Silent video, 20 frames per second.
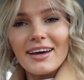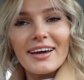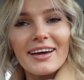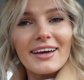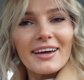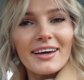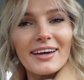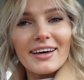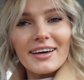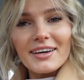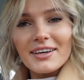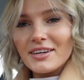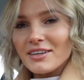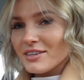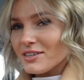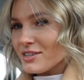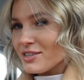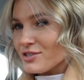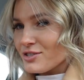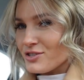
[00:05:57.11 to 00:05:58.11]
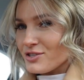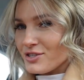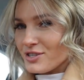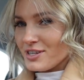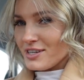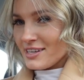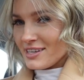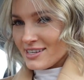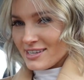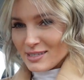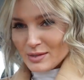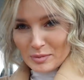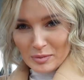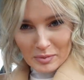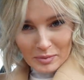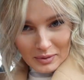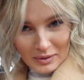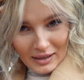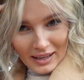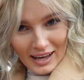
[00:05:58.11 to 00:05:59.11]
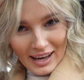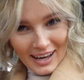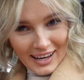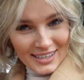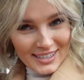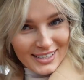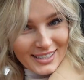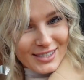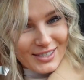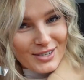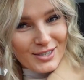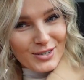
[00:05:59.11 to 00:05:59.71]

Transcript: And she is blonde and